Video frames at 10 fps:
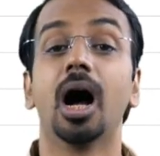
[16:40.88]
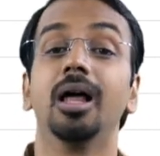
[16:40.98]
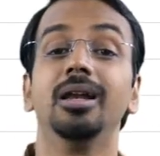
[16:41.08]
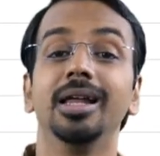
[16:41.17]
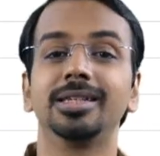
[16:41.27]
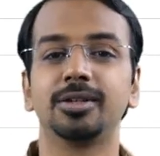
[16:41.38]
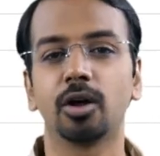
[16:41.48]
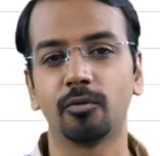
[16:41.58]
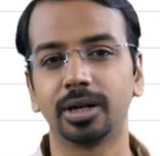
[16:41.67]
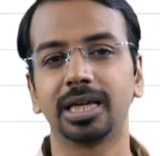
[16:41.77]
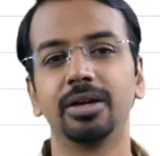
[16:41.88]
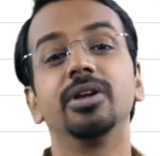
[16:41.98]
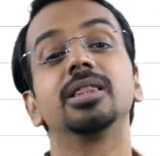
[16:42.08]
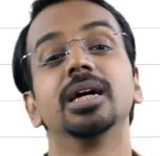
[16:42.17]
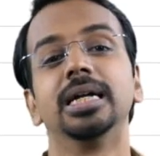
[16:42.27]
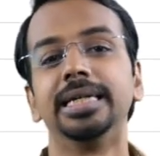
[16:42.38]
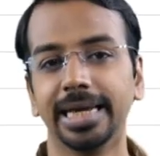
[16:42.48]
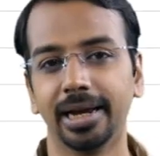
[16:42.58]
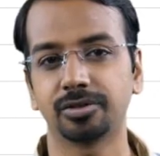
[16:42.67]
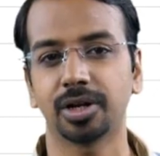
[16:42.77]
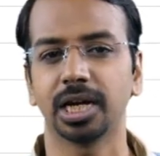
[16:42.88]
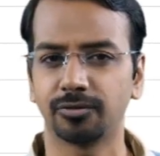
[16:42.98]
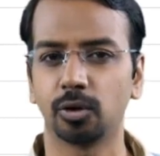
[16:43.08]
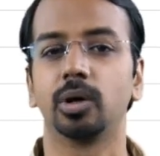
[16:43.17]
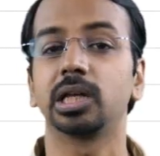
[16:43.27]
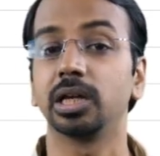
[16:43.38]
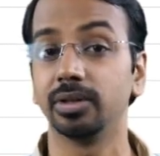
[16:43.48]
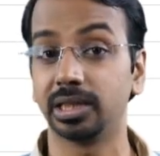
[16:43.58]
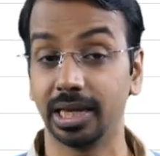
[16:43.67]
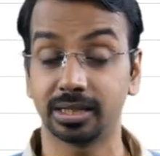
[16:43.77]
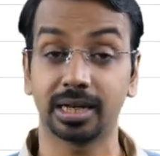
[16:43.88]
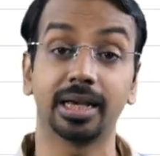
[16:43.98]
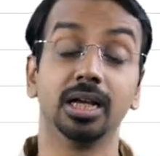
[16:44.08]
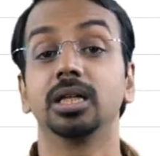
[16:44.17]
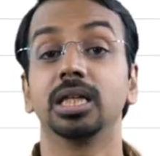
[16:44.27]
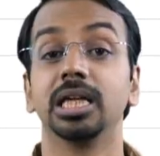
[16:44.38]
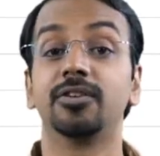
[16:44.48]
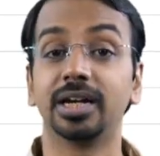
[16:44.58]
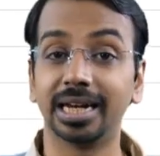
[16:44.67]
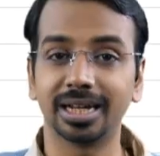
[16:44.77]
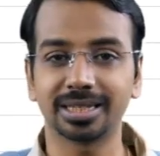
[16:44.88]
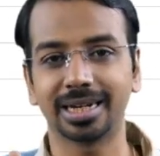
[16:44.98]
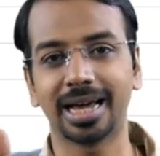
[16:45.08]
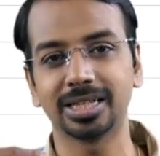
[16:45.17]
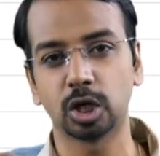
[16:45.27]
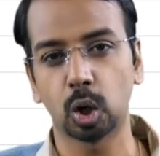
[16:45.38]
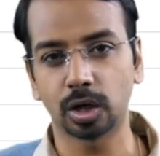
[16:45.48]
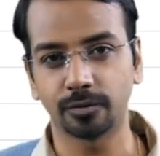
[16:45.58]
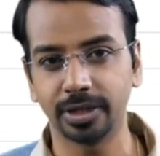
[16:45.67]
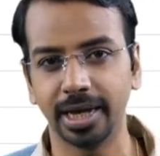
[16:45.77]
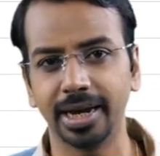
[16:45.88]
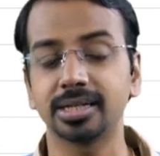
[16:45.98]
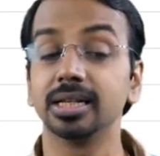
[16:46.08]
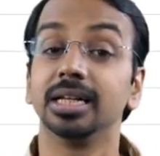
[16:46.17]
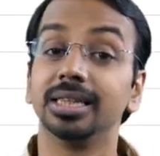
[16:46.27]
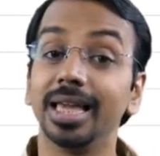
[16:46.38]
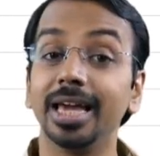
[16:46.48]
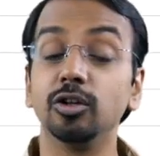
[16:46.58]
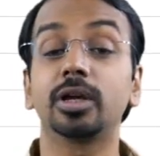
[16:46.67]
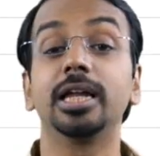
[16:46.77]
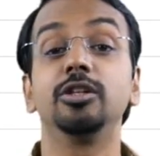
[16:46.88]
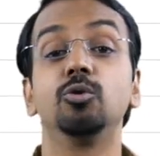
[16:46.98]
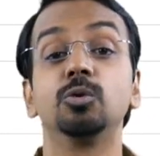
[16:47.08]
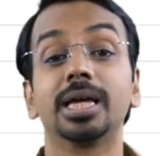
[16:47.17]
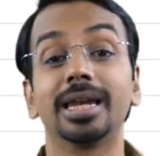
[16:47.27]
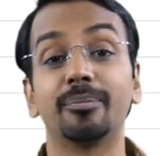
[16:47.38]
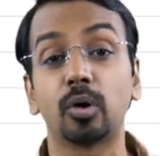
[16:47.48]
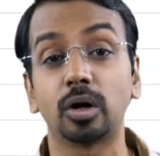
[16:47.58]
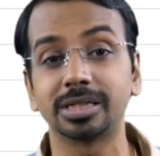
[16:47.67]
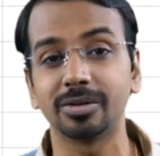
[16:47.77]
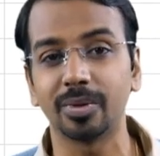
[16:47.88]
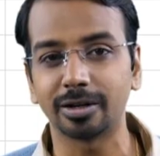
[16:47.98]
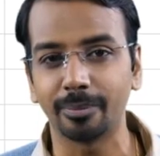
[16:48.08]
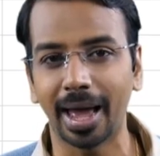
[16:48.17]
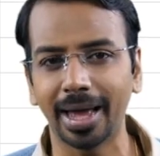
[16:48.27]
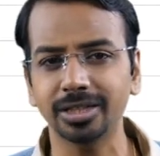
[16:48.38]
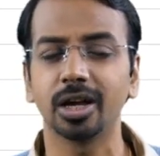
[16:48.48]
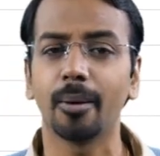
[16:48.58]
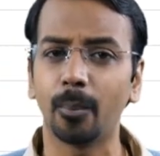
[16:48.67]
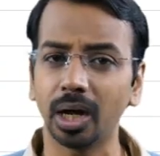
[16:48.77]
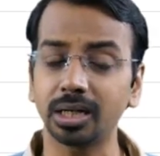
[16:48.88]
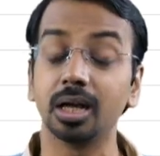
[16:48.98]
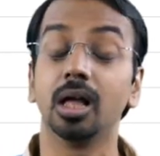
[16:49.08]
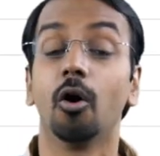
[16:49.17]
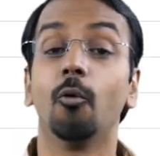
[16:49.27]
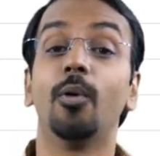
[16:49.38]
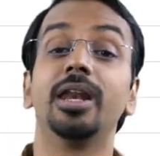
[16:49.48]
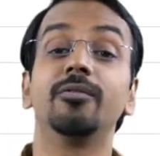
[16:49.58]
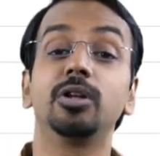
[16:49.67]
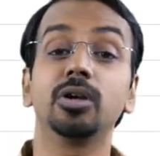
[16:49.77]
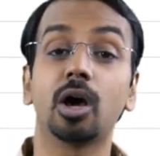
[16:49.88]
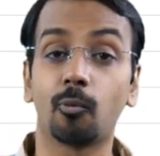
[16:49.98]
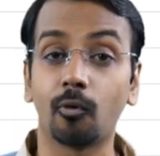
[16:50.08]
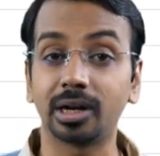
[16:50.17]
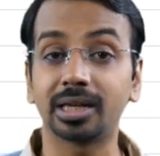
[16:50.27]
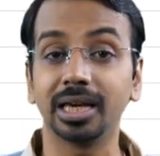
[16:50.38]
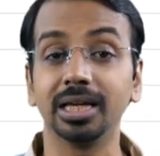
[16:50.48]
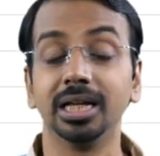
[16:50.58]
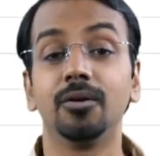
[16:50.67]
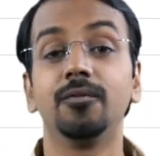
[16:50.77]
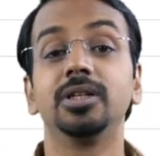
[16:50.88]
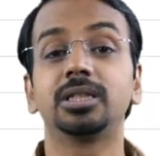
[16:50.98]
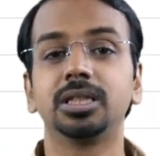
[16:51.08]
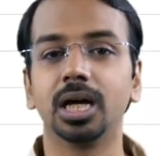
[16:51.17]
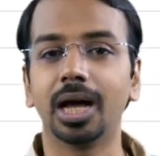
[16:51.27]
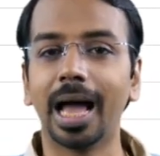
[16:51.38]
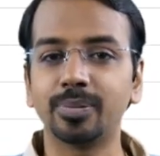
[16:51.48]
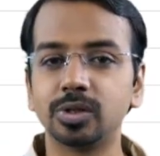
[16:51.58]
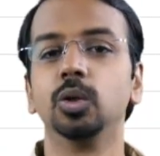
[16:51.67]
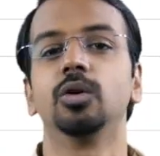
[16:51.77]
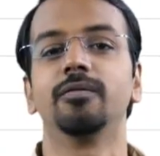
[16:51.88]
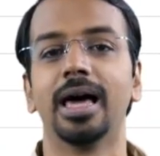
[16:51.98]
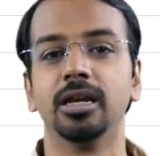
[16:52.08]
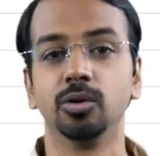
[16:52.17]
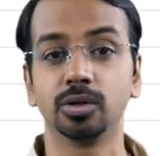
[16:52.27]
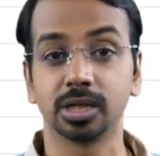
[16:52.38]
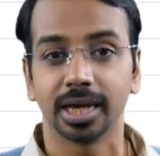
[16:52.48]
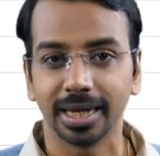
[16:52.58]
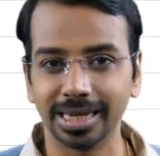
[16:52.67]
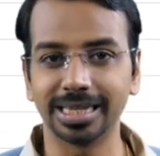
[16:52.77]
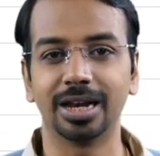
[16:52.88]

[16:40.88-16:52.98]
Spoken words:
unless you are working with dates, right? If you are working with dates, like if a data set has a lot of dates, there you can use an approximate match. But whenever you are working with absolute values, it is